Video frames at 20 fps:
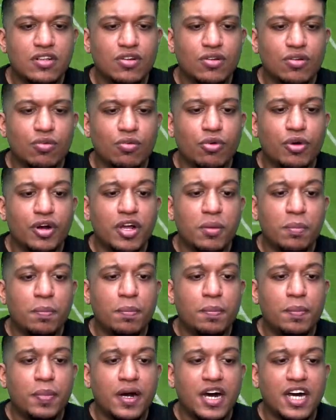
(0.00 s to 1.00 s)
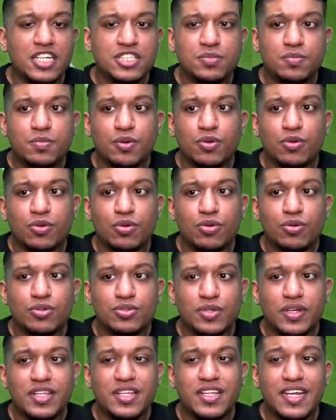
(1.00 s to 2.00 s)
What a pass, bro.
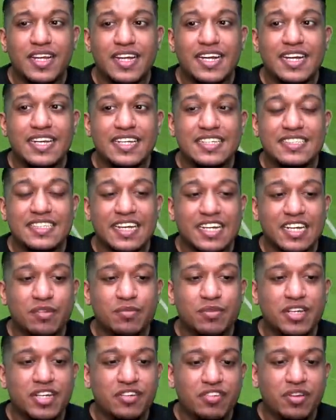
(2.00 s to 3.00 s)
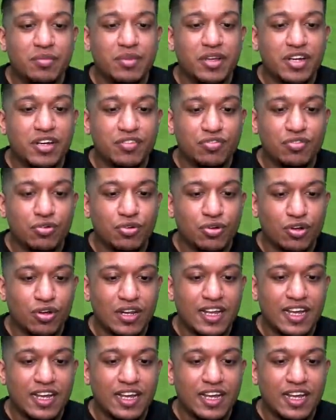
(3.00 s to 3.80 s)
So in the 82nd minute, we make it 4-all.